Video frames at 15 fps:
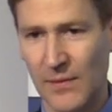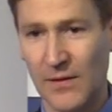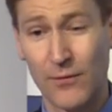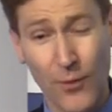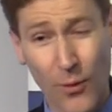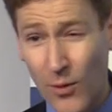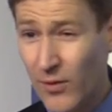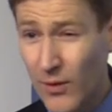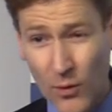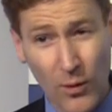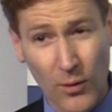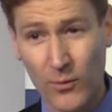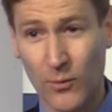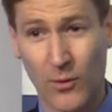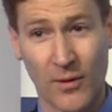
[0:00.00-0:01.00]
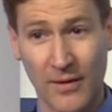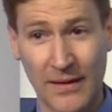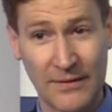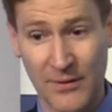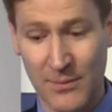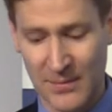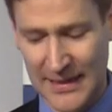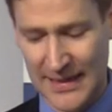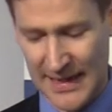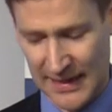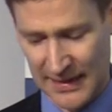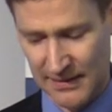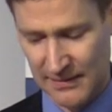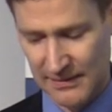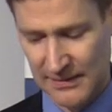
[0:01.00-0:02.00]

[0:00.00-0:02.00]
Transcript: Before the Cold War even began,